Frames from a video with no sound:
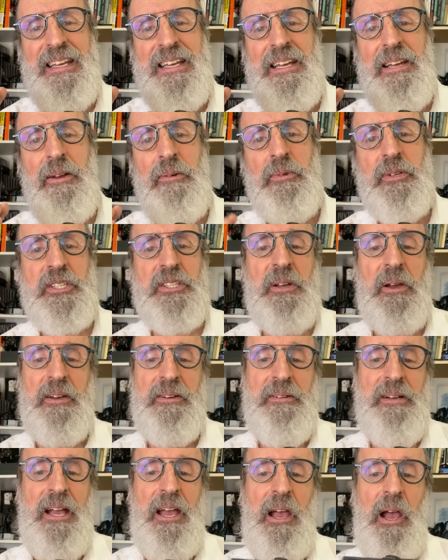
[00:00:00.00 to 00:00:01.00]
it was a
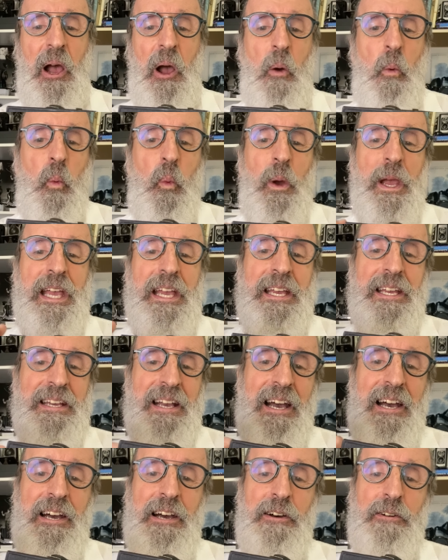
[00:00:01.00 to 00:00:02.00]
way
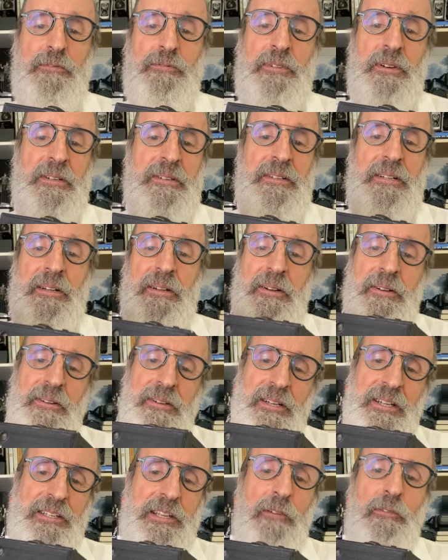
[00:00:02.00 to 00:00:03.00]
of
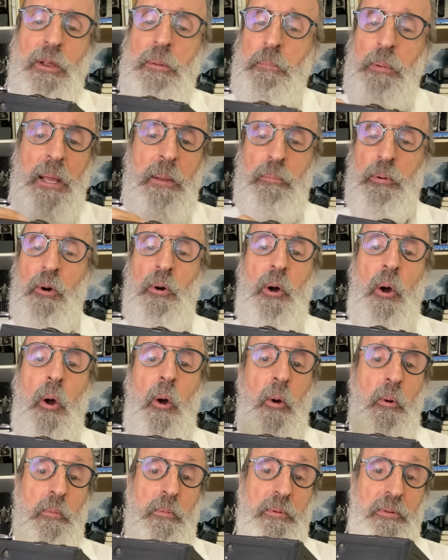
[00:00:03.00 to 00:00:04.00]
giving people
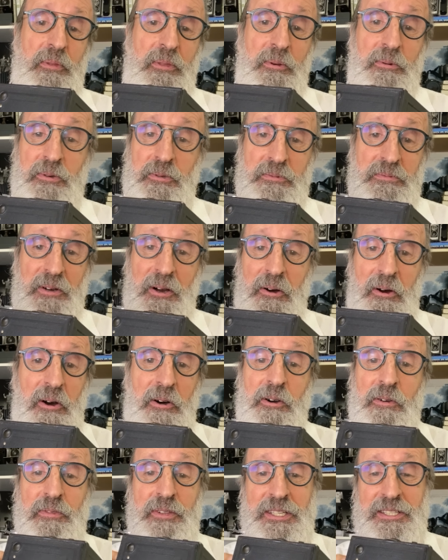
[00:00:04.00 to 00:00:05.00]
hope through
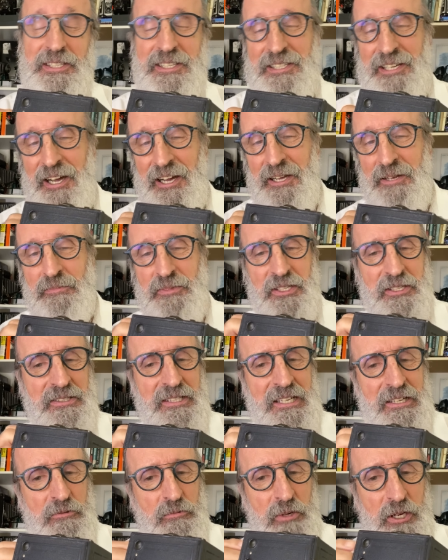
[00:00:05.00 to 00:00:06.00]
all these times,
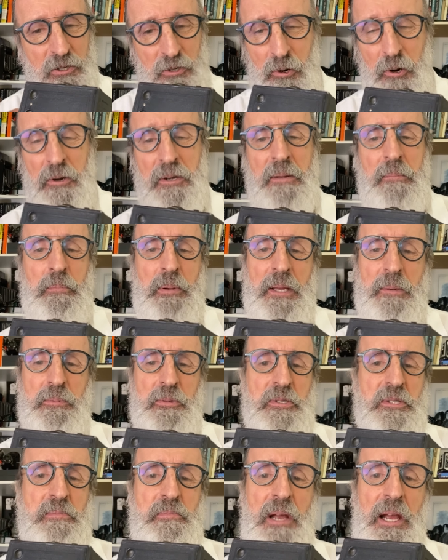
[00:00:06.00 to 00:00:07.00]
recording
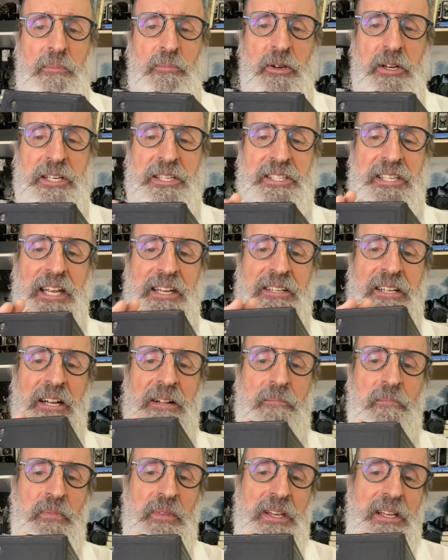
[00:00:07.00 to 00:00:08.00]
people's memories. And
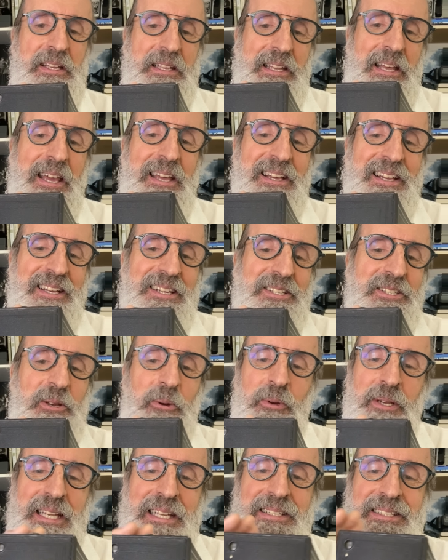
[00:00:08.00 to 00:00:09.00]

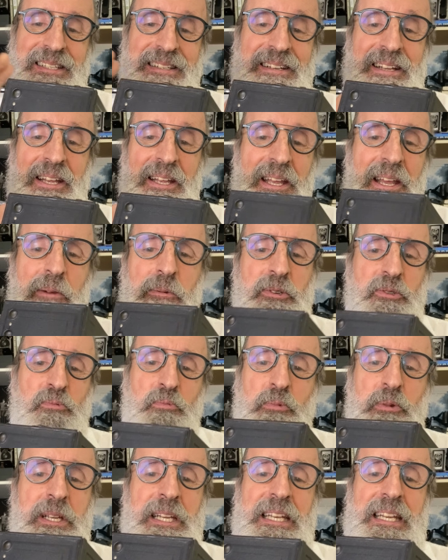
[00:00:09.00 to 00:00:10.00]
so it was
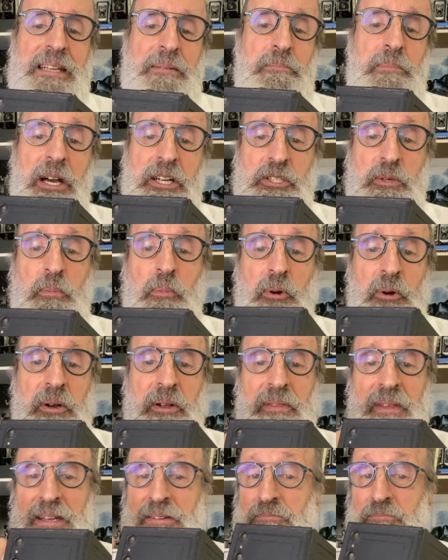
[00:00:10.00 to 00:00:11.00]
really much more
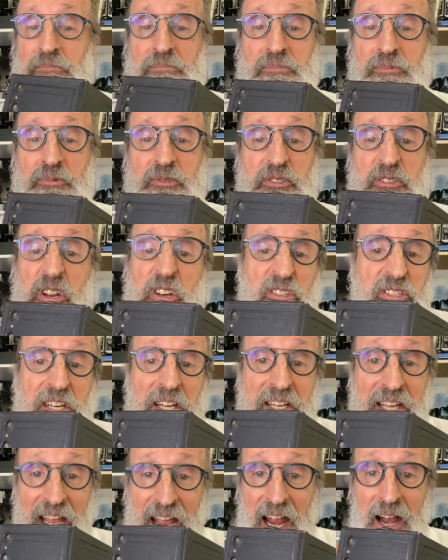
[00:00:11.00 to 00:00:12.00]
than just a
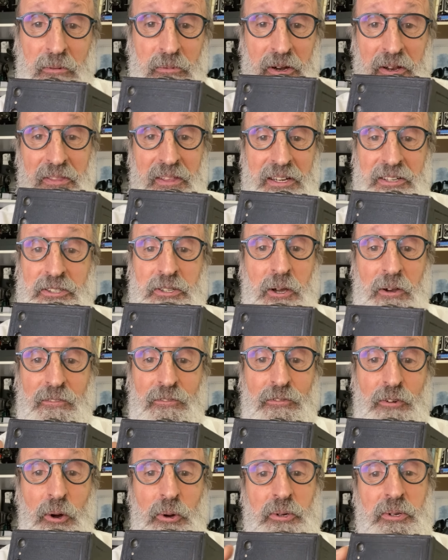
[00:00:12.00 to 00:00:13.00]
camera that took
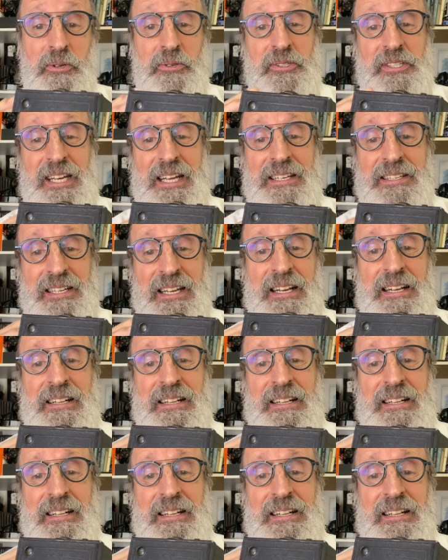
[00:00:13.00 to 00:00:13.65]
photos. It